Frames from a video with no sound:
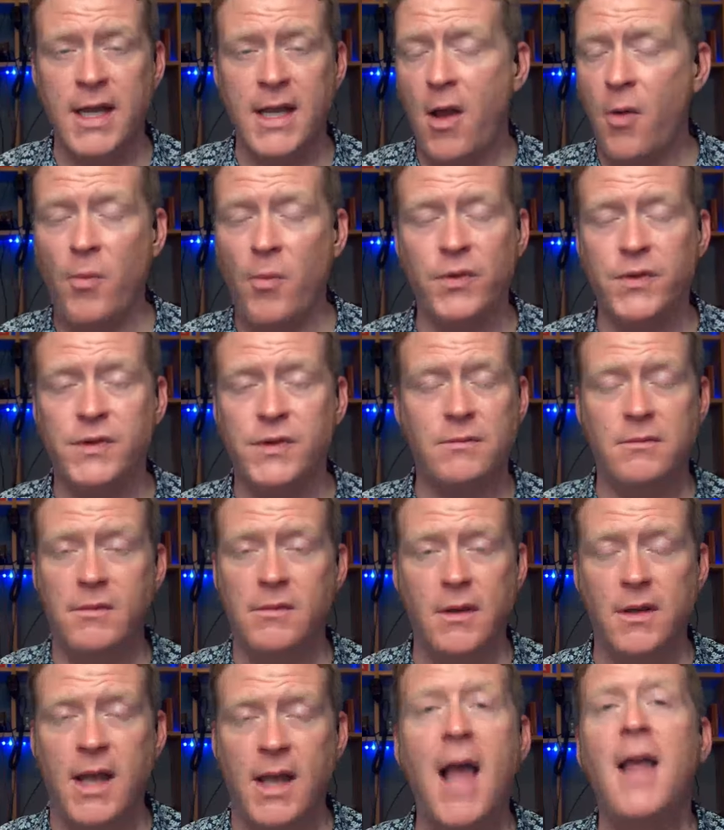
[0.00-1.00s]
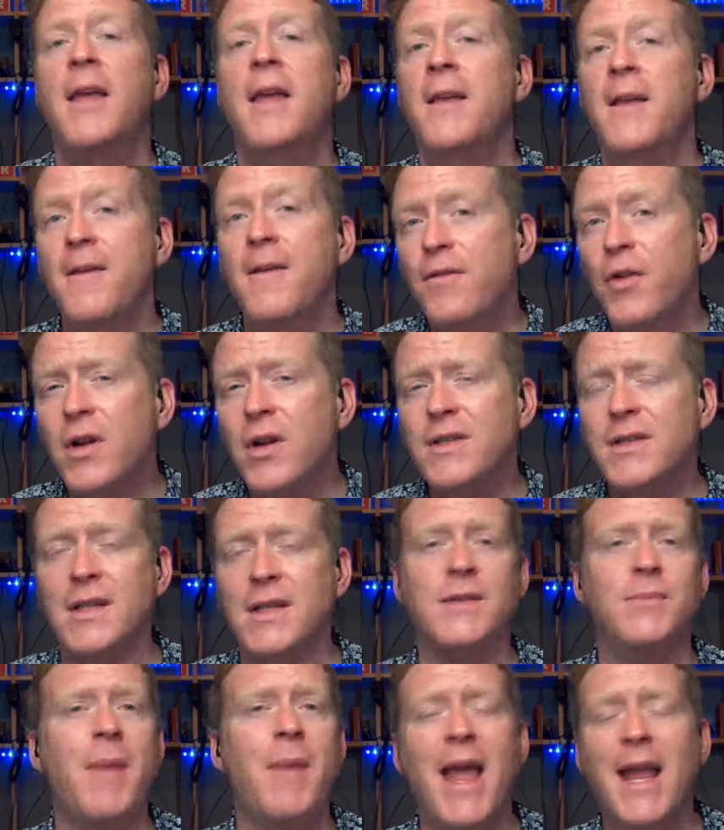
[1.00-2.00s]
Almost, for instance,
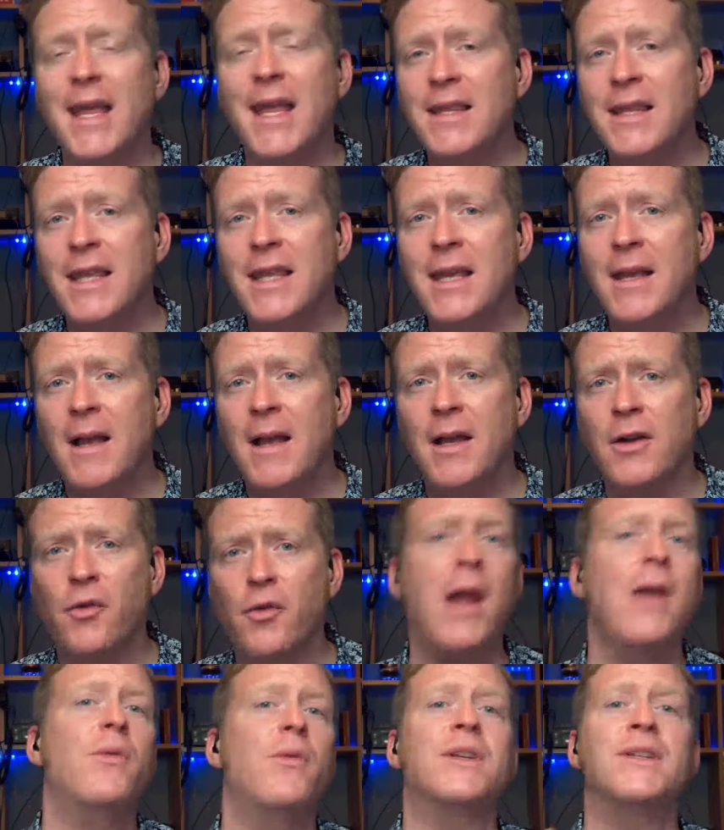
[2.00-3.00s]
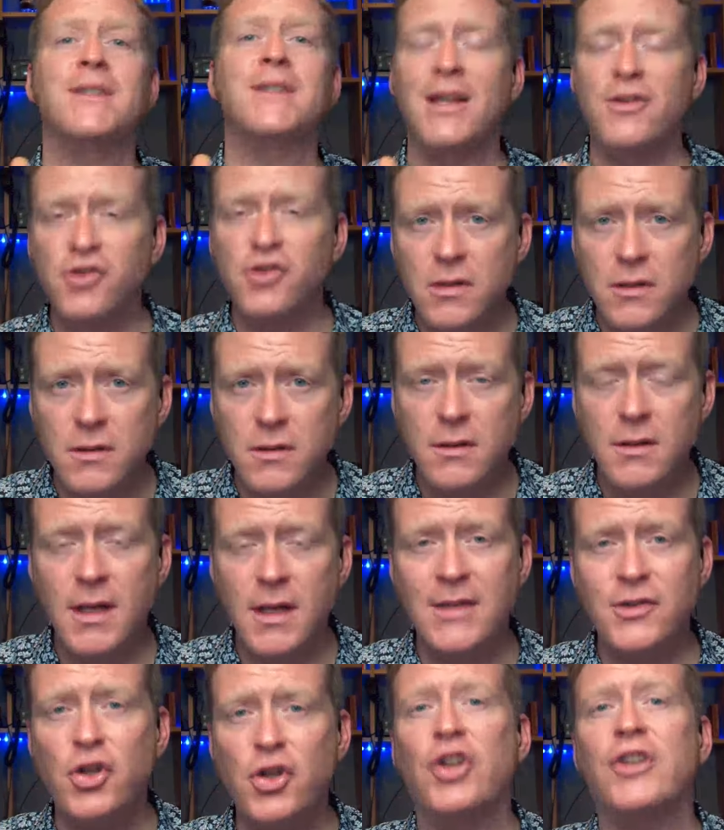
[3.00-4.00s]
back in the Great Recession,
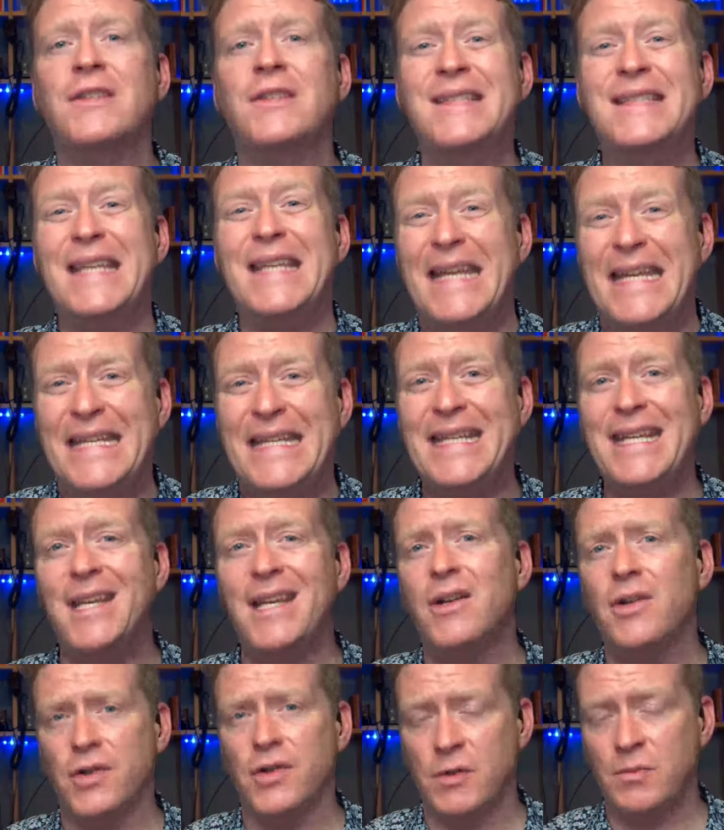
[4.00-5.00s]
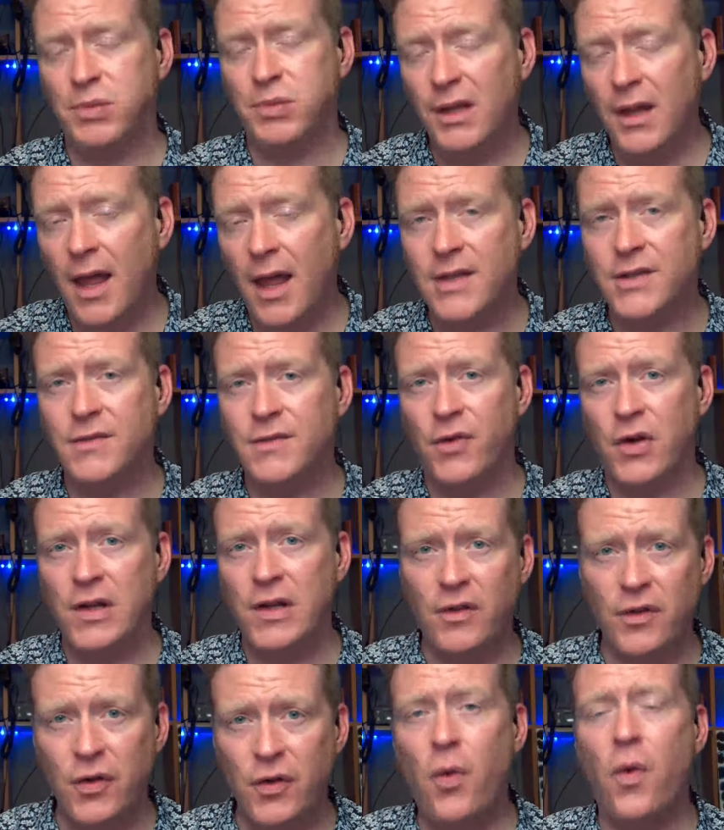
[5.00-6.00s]
it took 10 years plus for
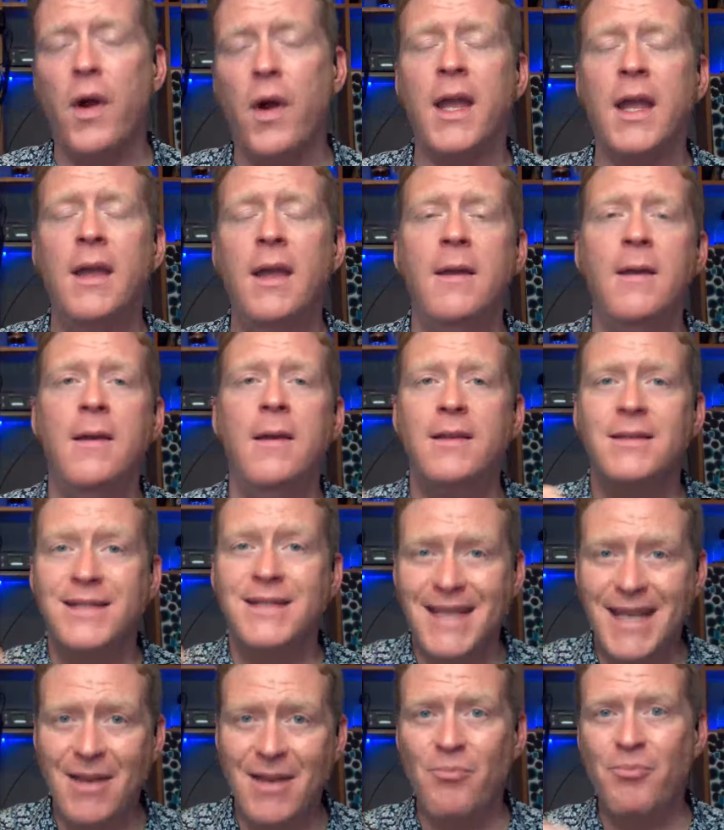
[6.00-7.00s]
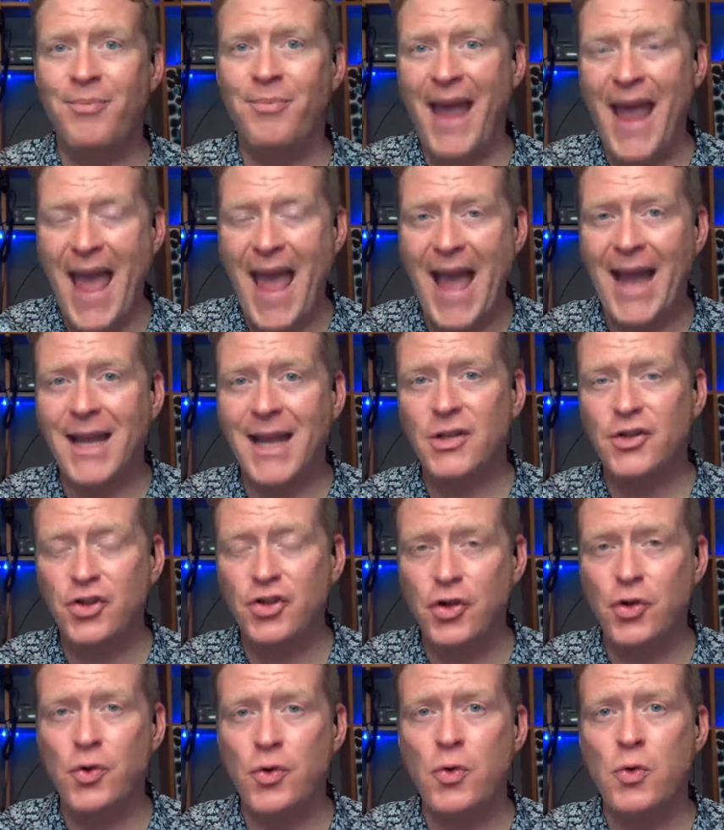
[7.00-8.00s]
Illinois to get back
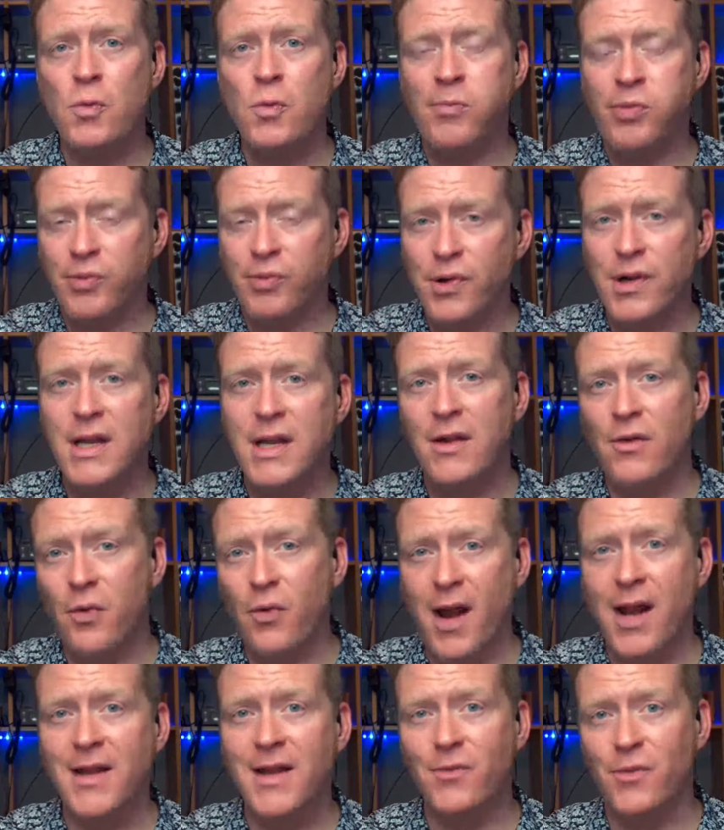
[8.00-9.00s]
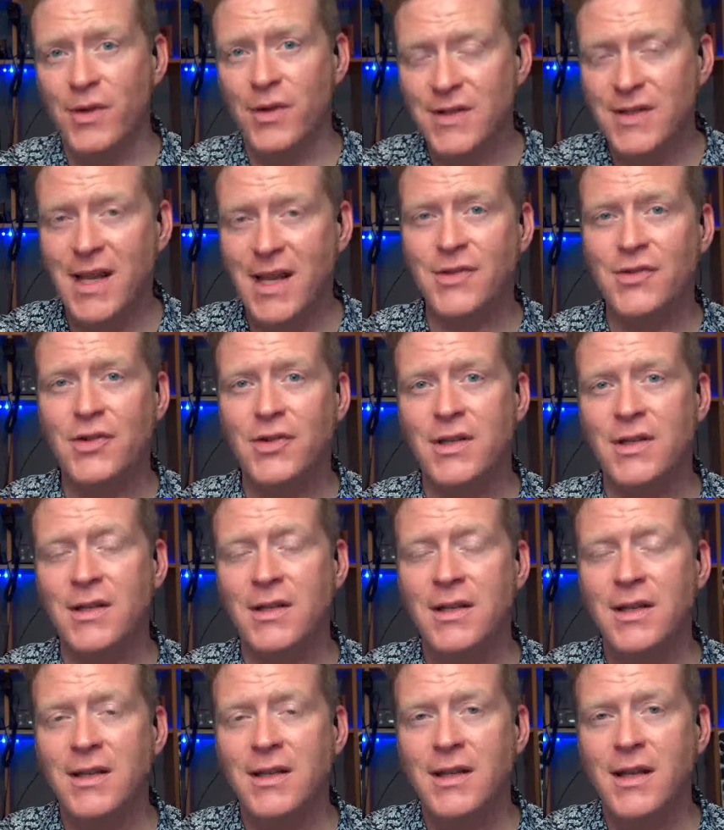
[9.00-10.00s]
to pre-Great Recession
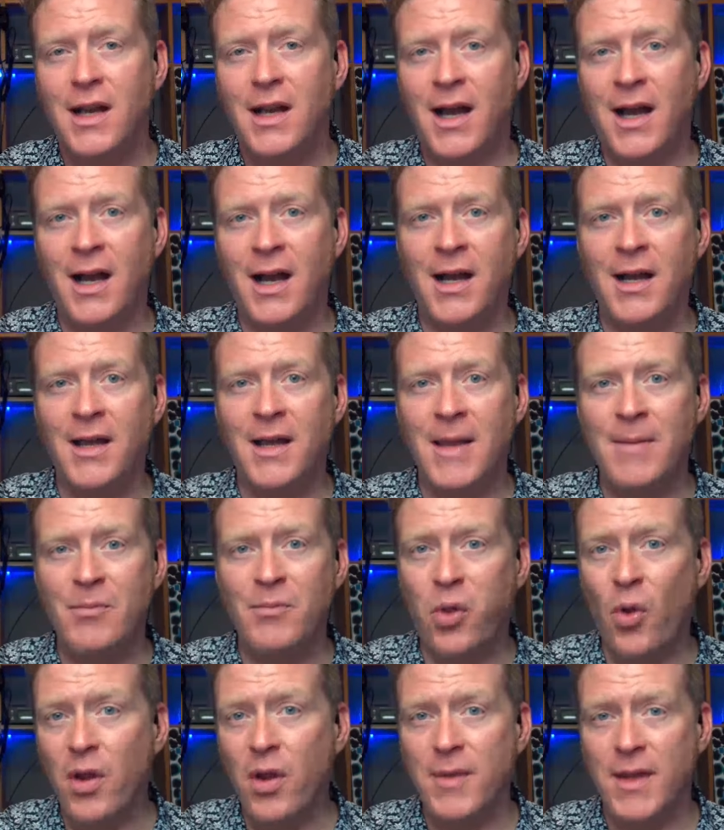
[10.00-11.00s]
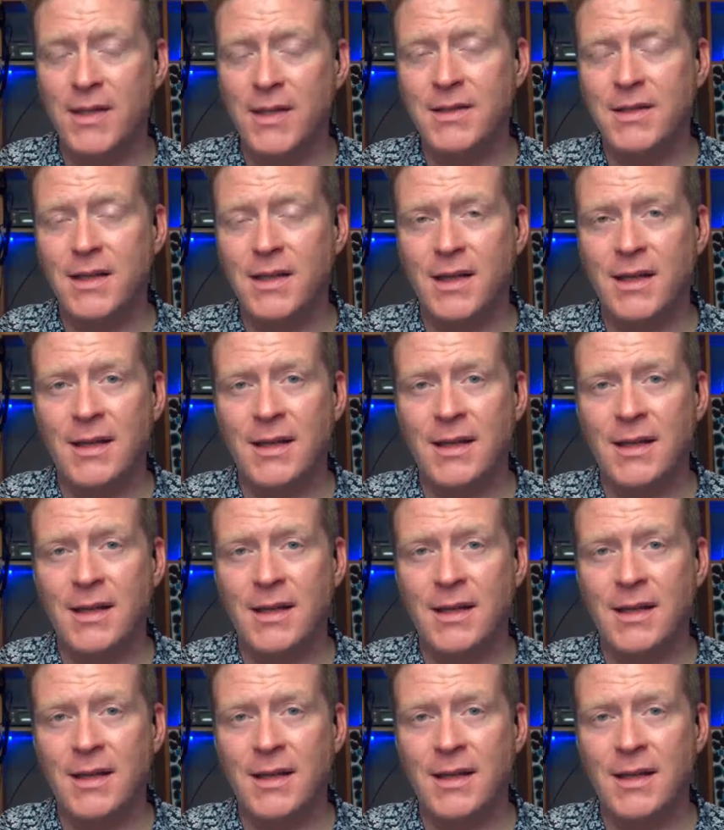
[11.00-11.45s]
employment.